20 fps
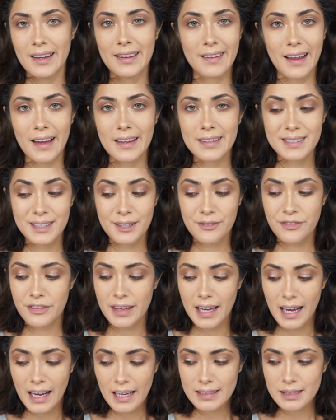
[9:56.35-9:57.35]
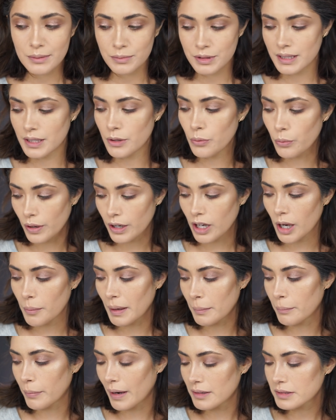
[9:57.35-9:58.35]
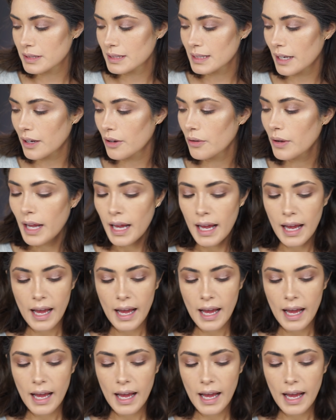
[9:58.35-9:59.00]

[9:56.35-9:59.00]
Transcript: And that is it for the eyes. I'm just going to work on my brows now.